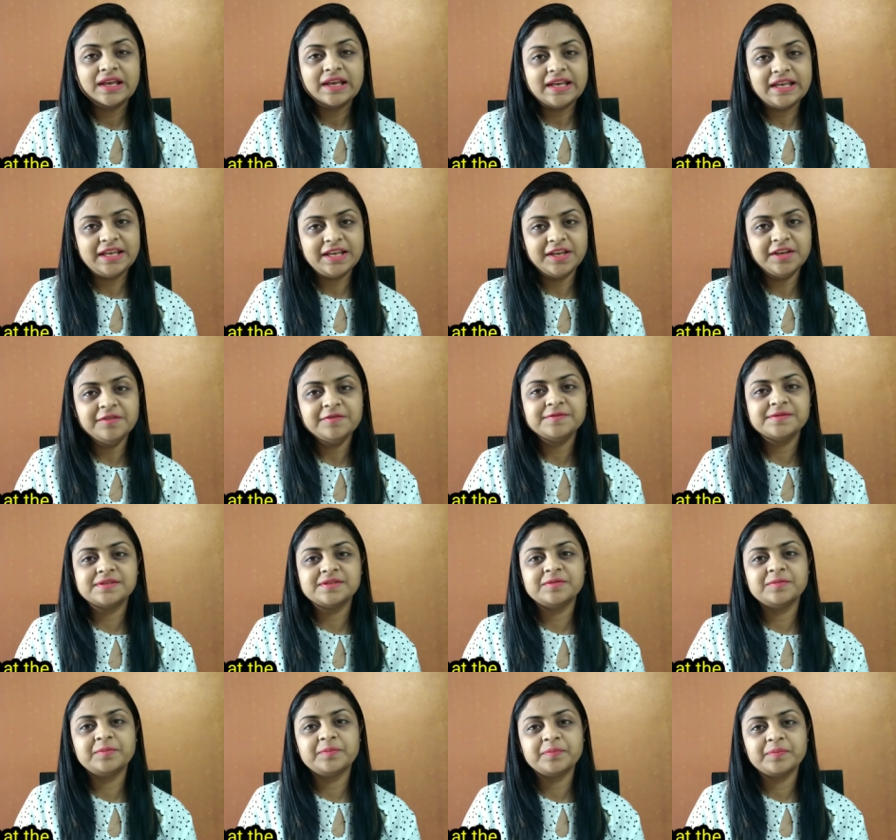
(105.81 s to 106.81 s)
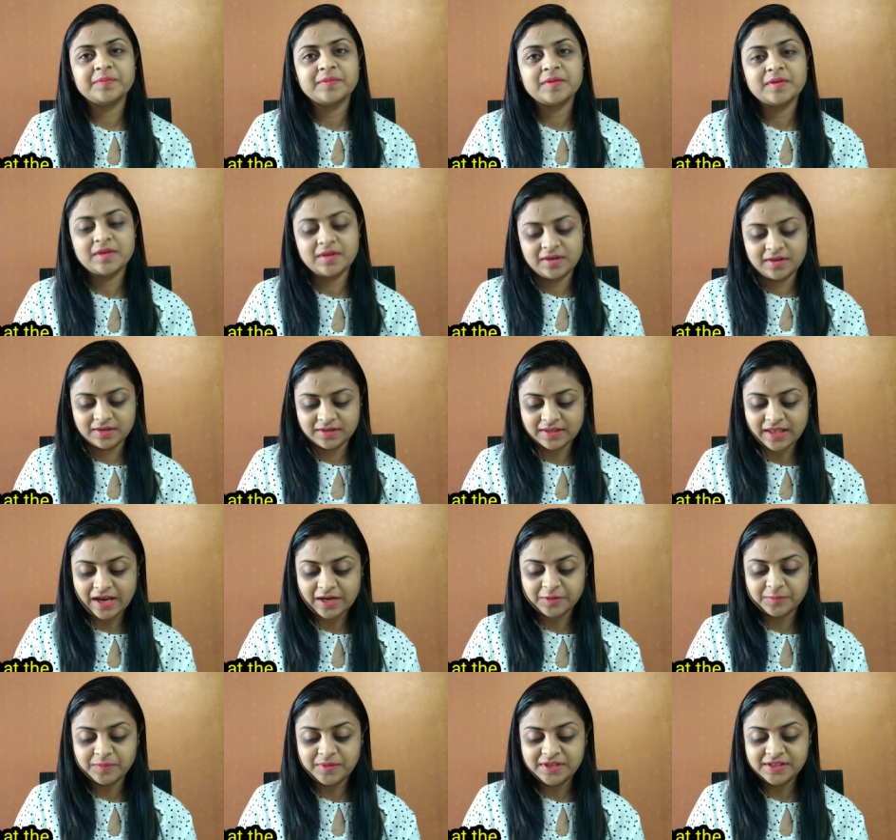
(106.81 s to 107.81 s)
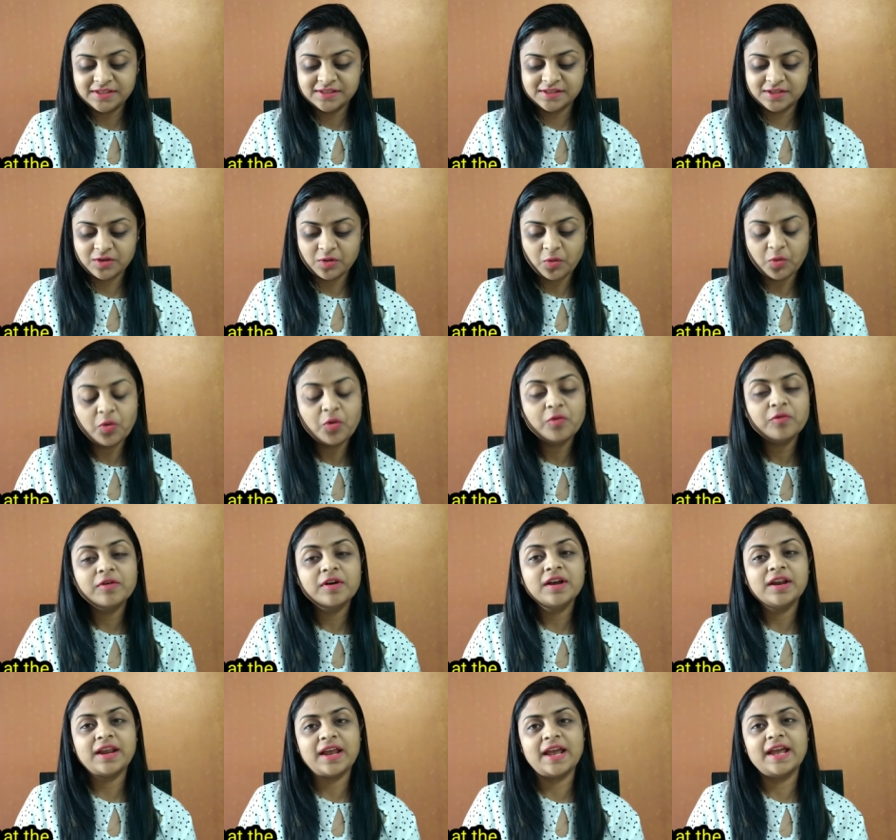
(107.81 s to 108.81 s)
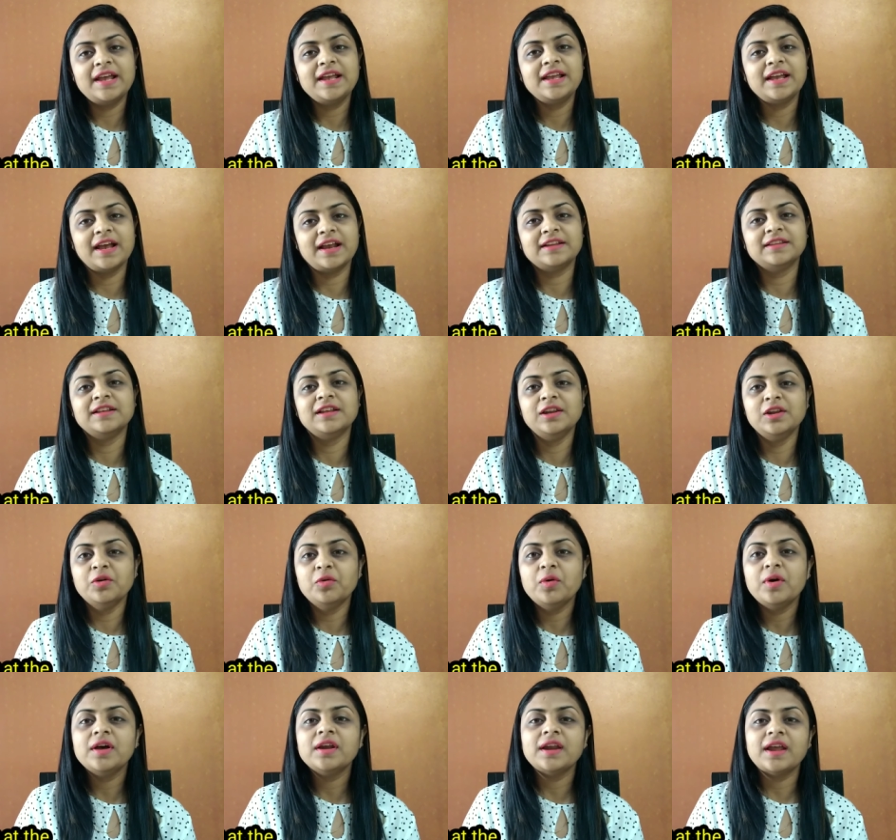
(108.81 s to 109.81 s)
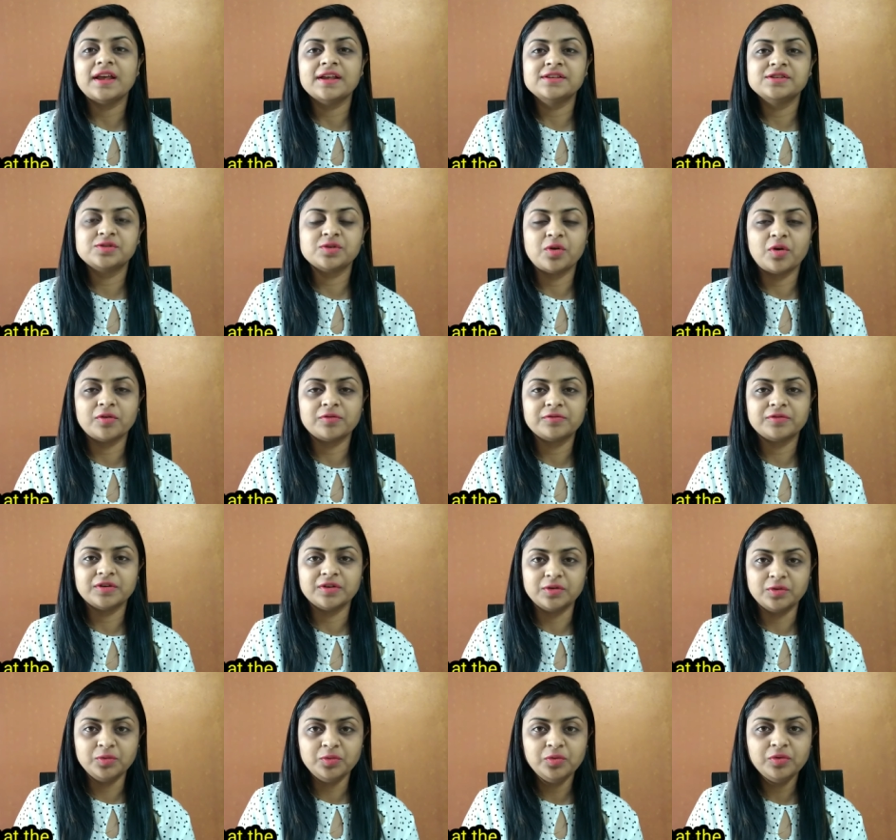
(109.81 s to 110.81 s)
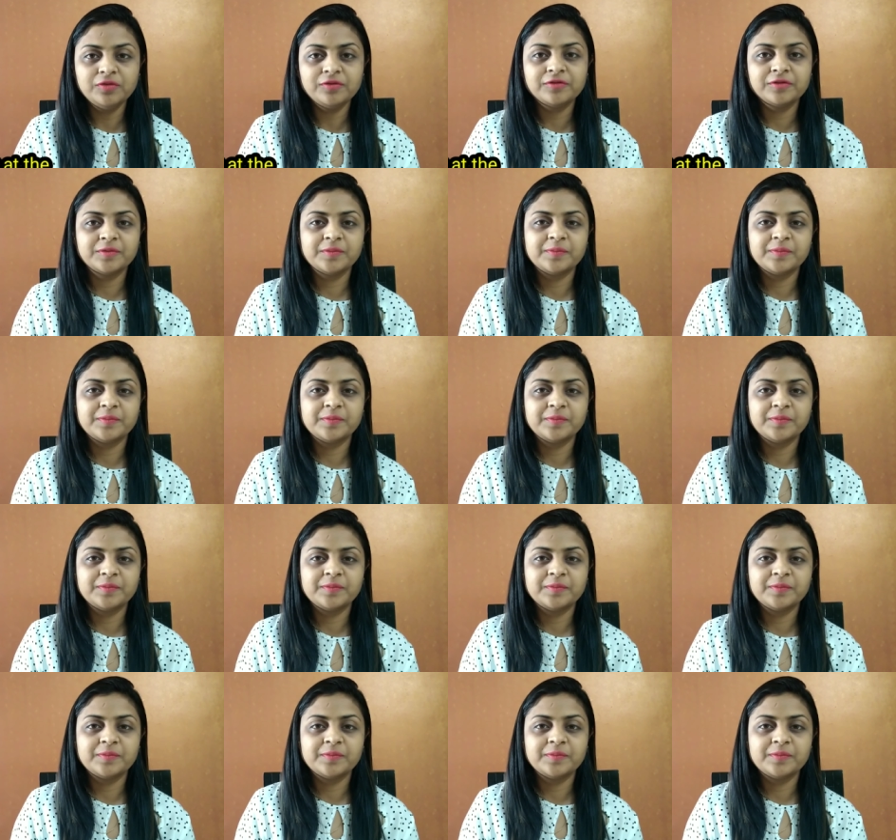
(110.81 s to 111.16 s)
Eaves, that means overhang at the lower edge of a roof.